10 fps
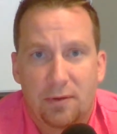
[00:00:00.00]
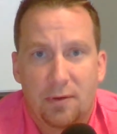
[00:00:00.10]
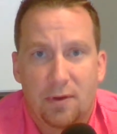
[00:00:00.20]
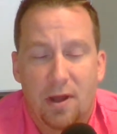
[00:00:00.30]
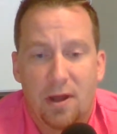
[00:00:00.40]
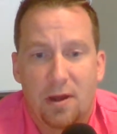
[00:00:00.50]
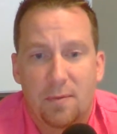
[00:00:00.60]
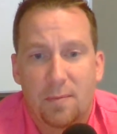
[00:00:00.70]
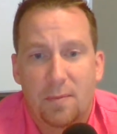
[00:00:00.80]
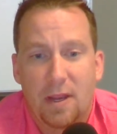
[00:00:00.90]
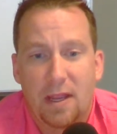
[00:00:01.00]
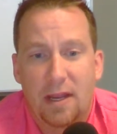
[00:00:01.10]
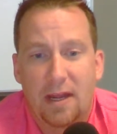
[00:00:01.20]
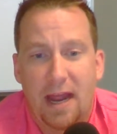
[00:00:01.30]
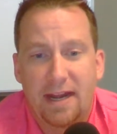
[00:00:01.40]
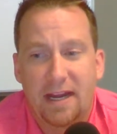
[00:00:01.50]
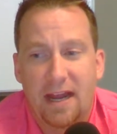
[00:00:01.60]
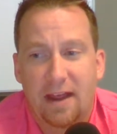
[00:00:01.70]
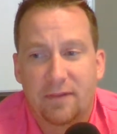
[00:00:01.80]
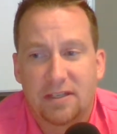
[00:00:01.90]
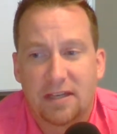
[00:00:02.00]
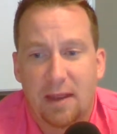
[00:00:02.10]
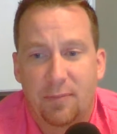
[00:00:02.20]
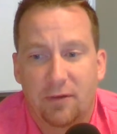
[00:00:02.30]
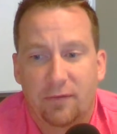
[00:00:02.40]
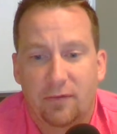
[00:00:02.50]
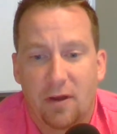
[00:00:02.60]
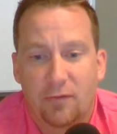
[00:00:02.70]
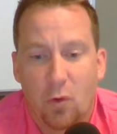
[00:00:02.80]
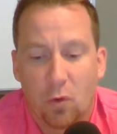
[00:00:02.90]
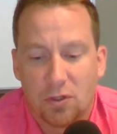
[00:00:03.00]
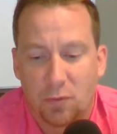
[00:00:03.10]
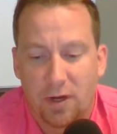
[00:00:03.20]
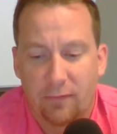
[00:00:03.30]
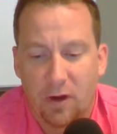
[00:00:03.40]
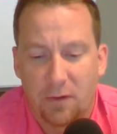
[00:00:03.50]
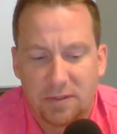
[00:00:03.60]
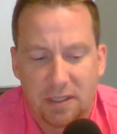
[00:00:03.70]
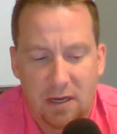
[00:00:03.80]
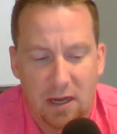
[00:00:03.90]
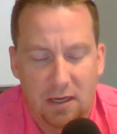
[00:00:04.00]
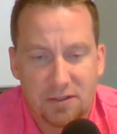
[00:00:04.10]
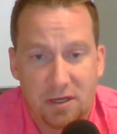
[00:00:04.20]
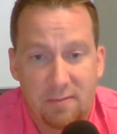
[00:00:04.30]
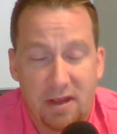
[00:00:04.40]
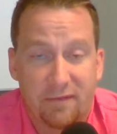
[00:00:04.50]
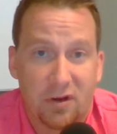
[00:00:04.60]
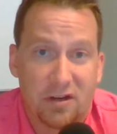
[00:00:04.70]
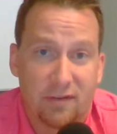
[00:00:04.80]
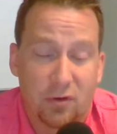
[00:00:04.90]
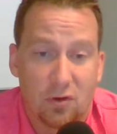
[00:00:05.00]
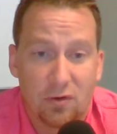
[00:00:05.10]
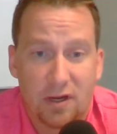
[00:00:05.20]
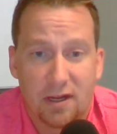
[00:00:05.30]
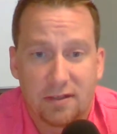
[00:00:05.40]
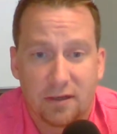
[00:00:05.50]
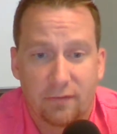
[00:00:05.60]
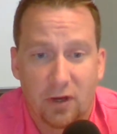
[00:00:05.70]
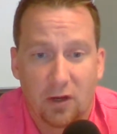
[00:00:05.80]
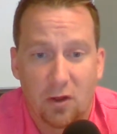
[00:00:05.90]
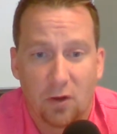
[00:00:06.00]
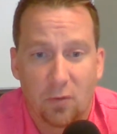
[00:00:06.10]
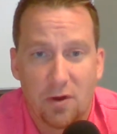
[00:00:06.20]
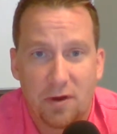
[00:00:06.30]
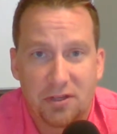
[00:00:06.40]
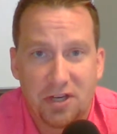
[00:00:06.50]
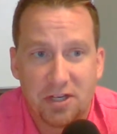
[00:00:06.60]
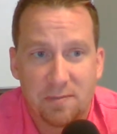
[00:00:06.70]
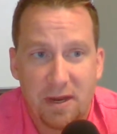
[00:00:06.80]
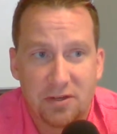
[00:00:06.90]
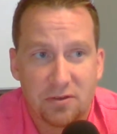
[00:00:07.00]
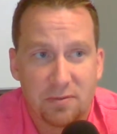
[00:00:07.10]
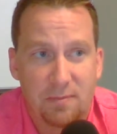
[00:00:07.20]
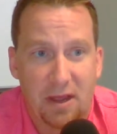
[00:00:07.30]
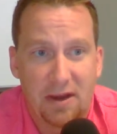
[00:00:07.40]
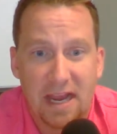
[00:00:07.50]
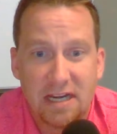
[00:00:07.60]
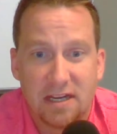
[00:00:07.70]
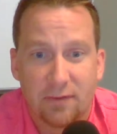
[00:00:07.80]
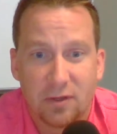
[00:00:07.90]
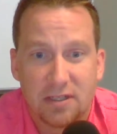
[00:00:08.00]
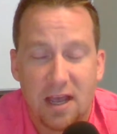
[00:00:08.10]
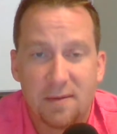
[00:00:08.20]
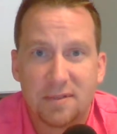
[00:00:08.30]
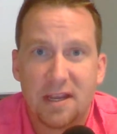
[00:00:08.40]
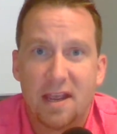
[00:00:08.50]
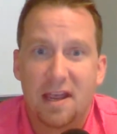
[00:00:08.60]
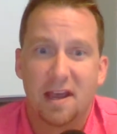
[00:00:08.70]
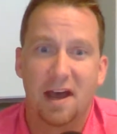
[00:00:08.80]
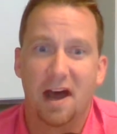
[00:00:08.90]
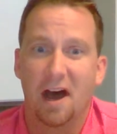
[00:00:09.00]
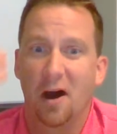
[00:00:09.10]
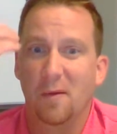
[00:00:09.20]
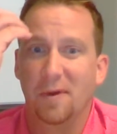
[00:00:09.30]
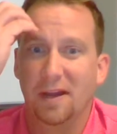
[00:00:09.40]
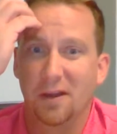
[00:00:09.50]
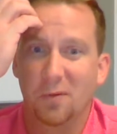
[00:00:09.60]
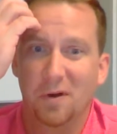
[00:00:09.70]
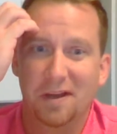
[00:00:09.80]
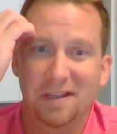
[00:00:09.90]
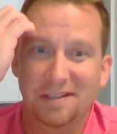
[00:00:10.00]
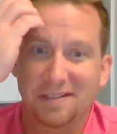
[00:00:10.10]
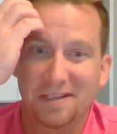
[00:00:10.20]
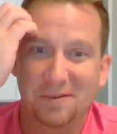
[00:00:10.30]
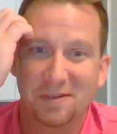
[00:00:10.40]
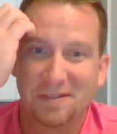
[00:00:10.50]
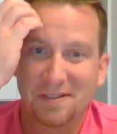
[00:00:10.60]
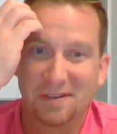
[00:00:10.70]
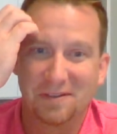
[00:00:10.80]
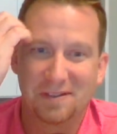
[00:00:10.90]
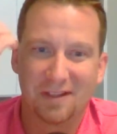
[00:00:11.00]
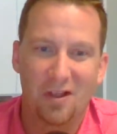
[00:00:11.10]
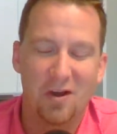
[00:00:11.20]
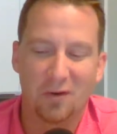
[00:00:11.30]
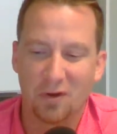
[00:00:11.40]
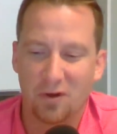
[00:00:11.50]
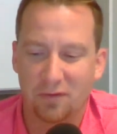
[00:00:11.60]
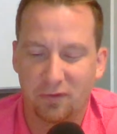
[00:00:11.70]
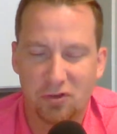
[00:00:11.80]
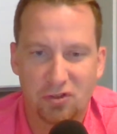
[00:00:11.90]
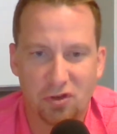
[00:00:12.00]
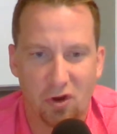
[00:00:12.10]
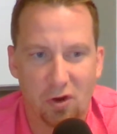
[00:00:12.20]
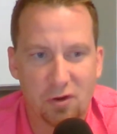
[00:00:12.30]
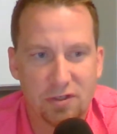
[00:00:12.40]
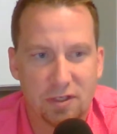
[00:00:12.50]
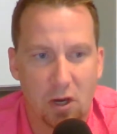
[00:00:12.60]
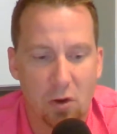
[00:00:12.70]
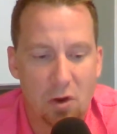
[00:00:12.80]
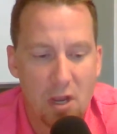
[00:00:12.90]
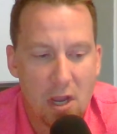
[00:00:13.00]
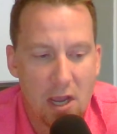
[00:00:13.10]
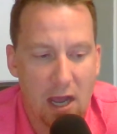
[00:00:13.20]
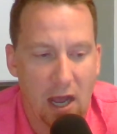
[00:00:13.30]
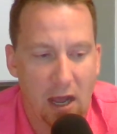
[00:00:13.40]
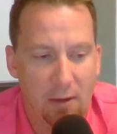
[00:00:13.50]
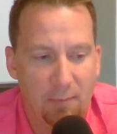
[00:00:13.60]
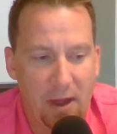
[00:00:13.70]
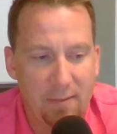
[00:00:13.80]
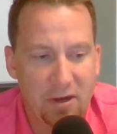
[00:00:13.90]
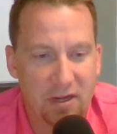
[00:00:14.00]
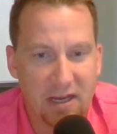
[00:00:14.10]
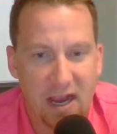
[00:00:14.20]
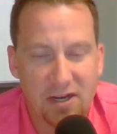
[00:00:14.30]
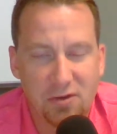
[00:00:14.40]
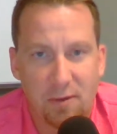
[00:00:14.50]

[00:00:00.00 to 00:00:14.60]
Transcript: And I didn't have this type of course whenever I was in college, and it made it very difficult. And I took a very long road. I changed majors about 8 different times. And it was a long road for sure. So I'm here to guide you.